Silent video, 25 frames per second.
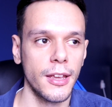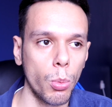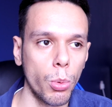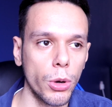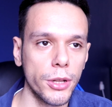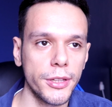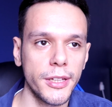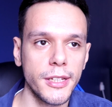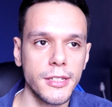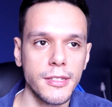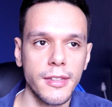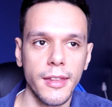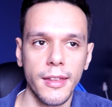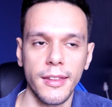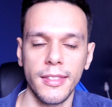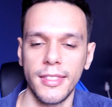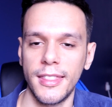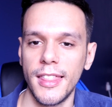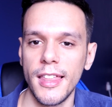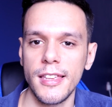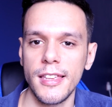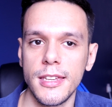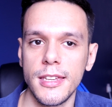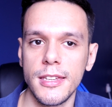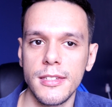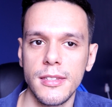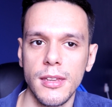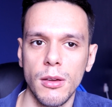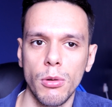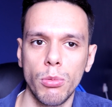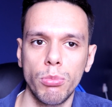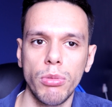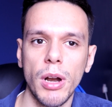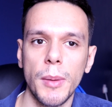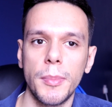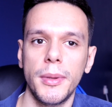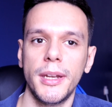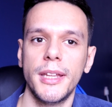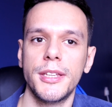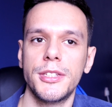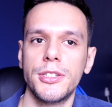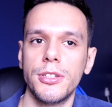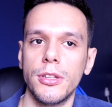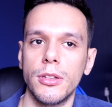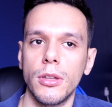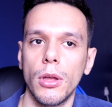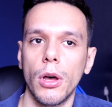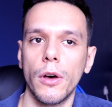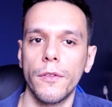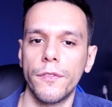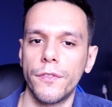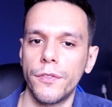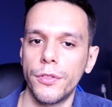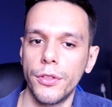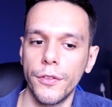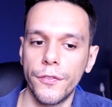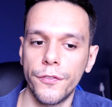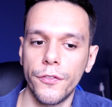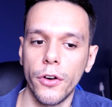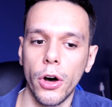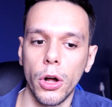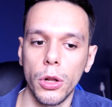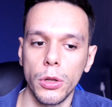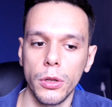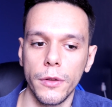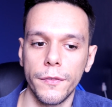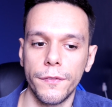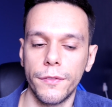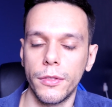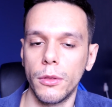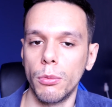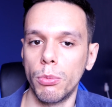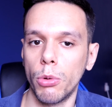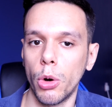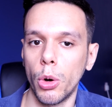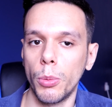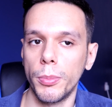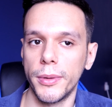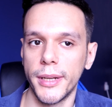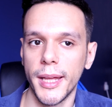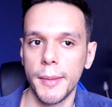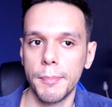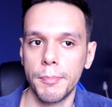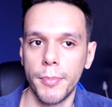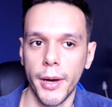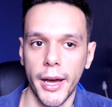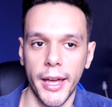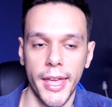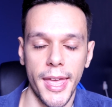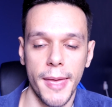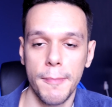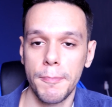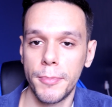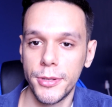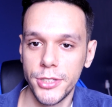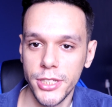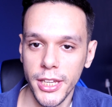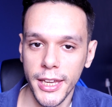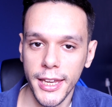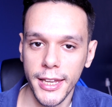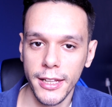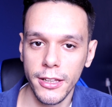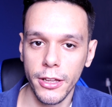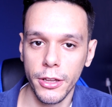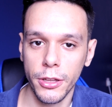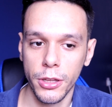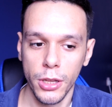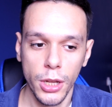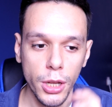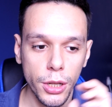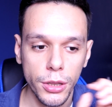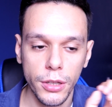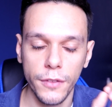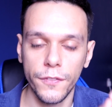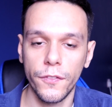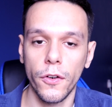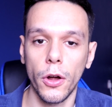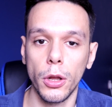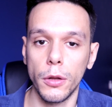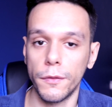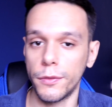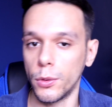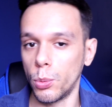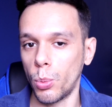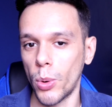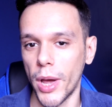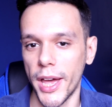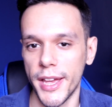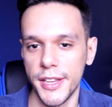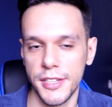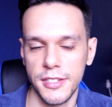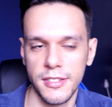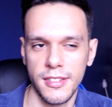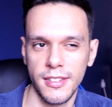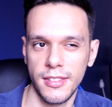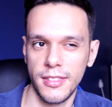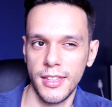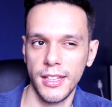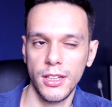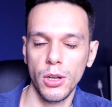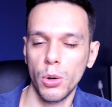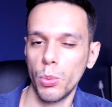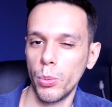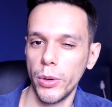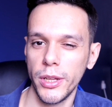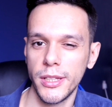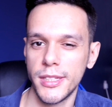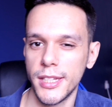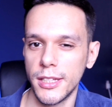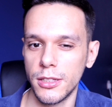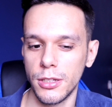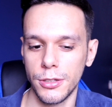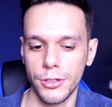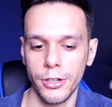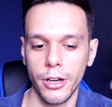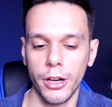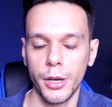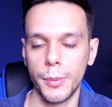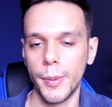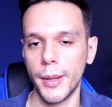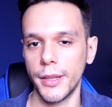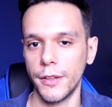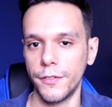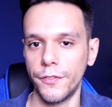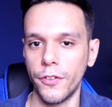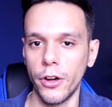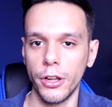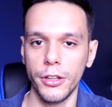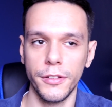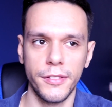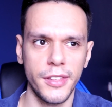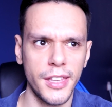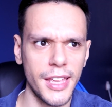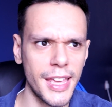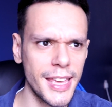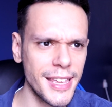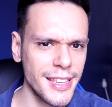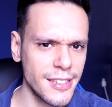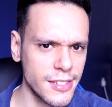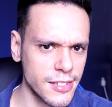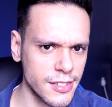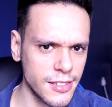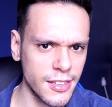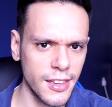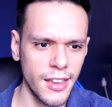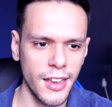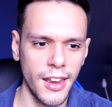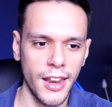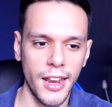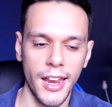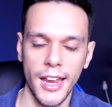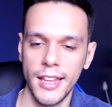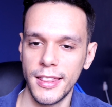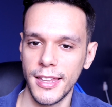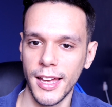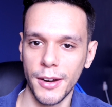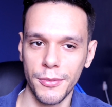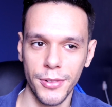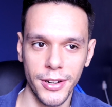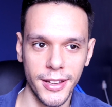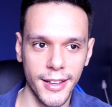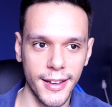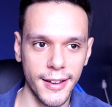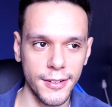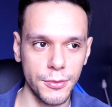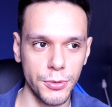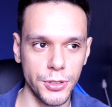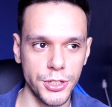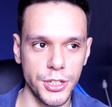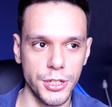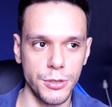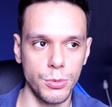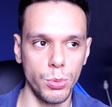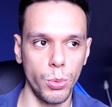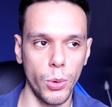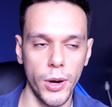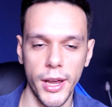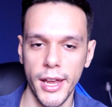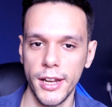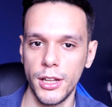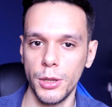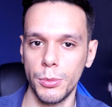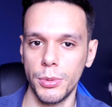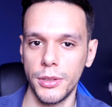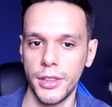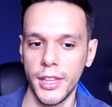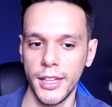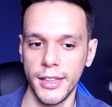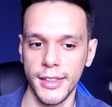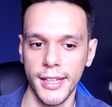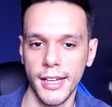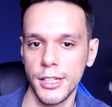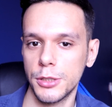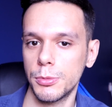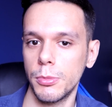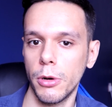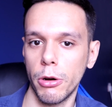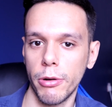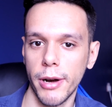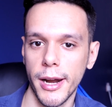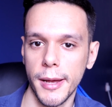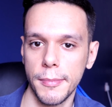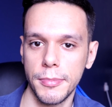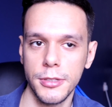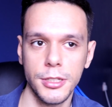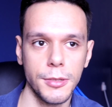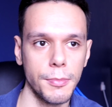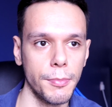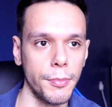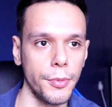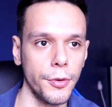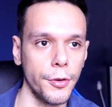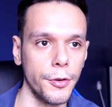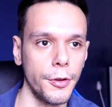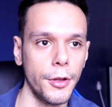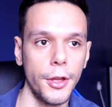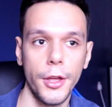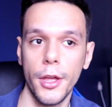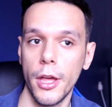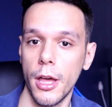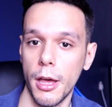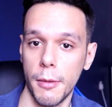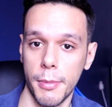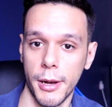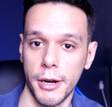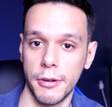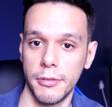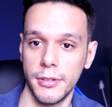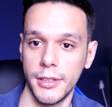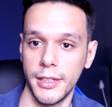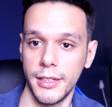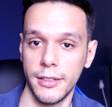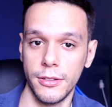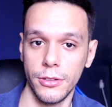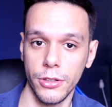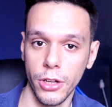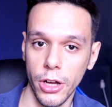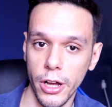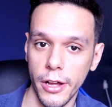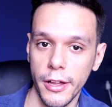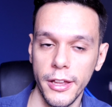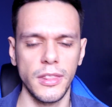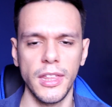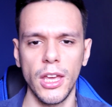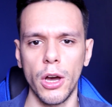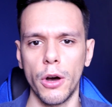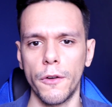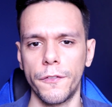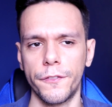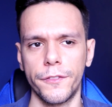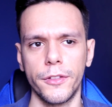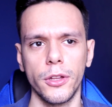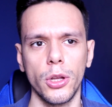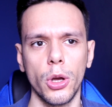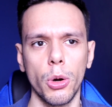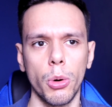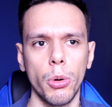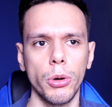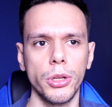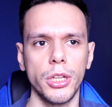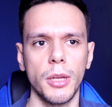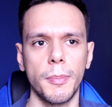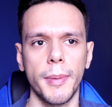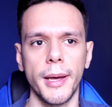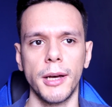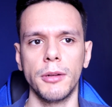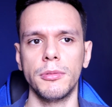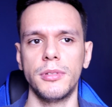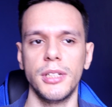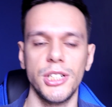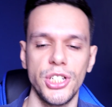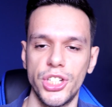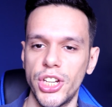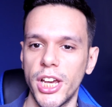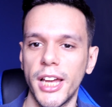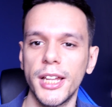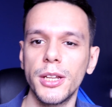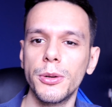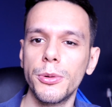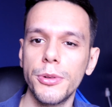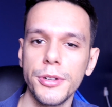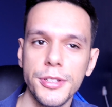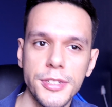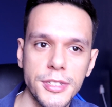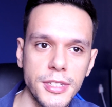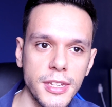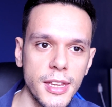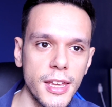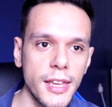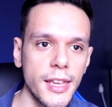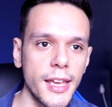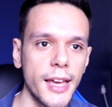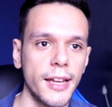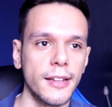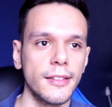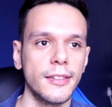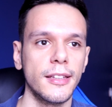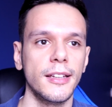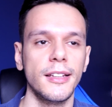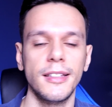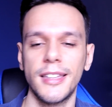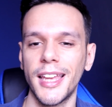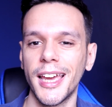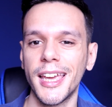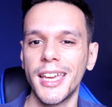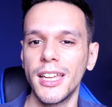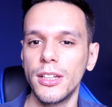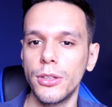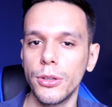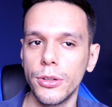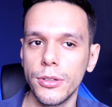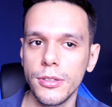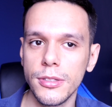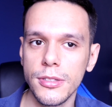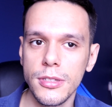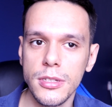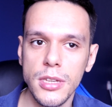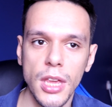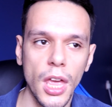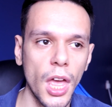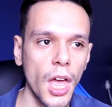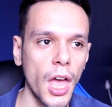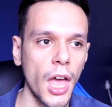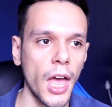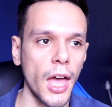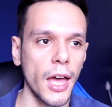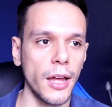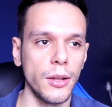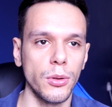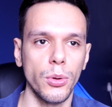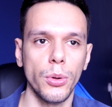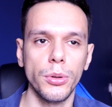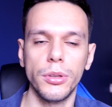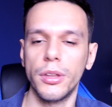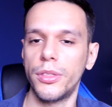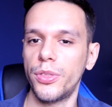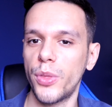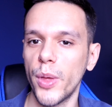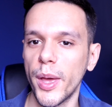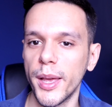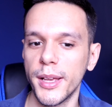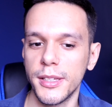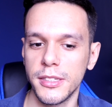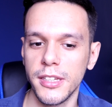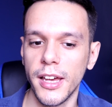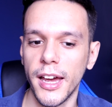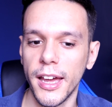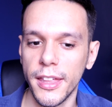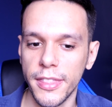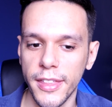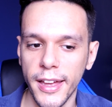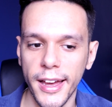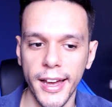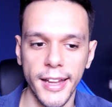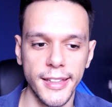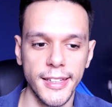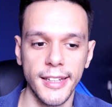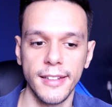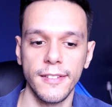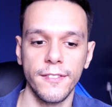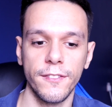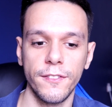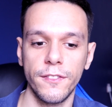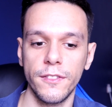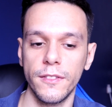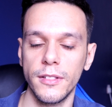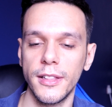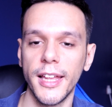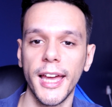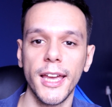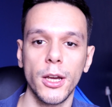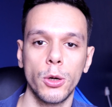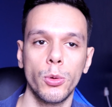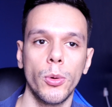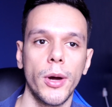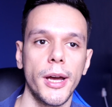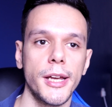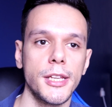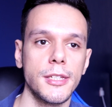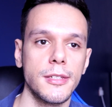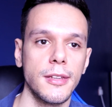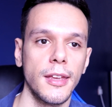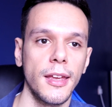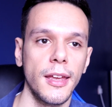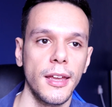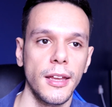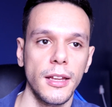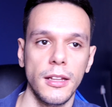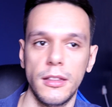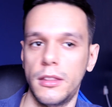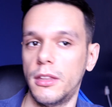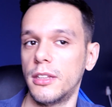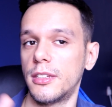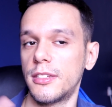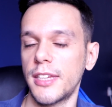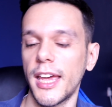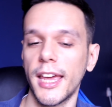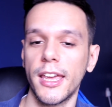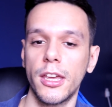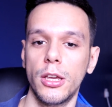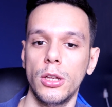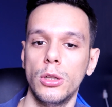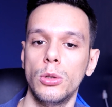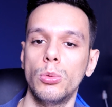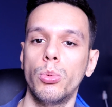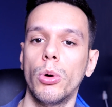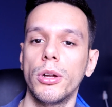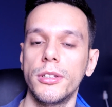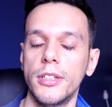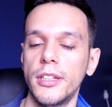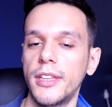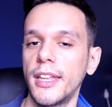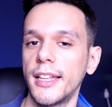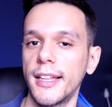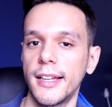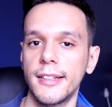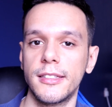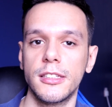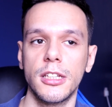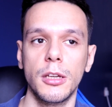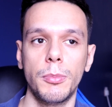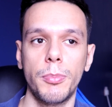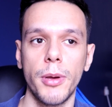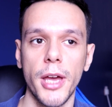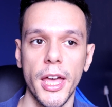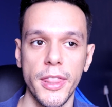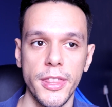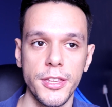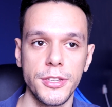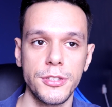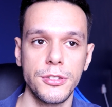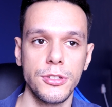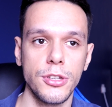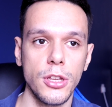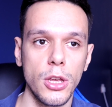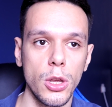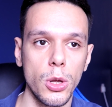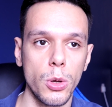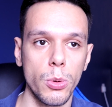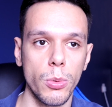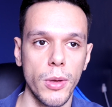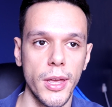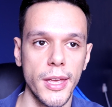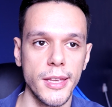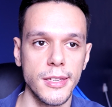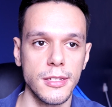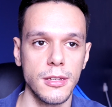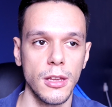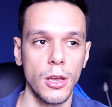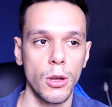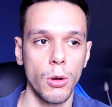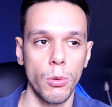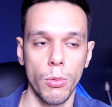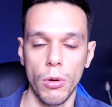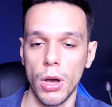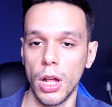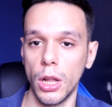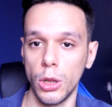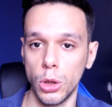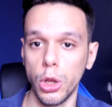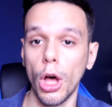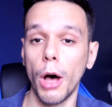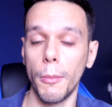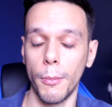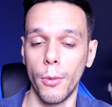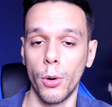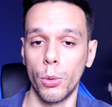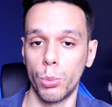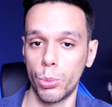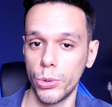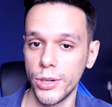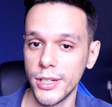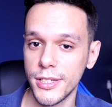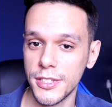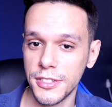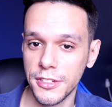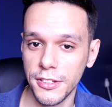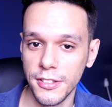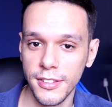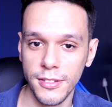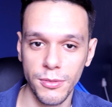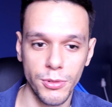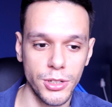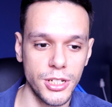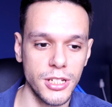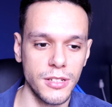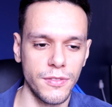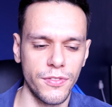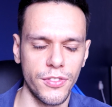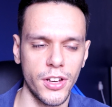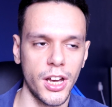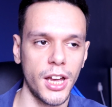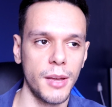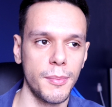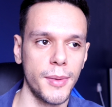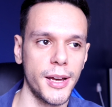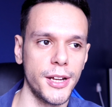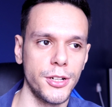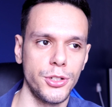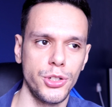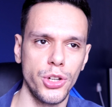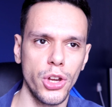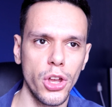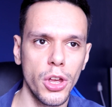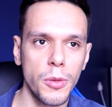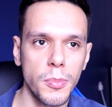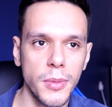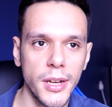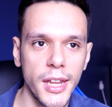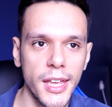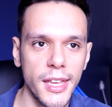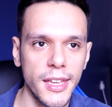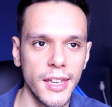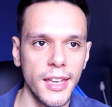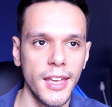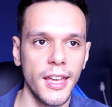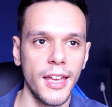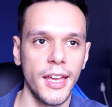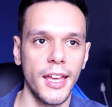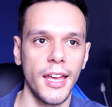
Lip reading: One is that is reminiscent of the fall of the Roman Empire, in particular, the fall of the West. They don't really tend to talk about the fall of the East in that regard, which is weird. You would think that's more apt, but apparently not. They often go on about degeneracy and decadence and other things like that. And then likewise, the second one that they like to compare this to is a lot more recent, which is Weimar Germany.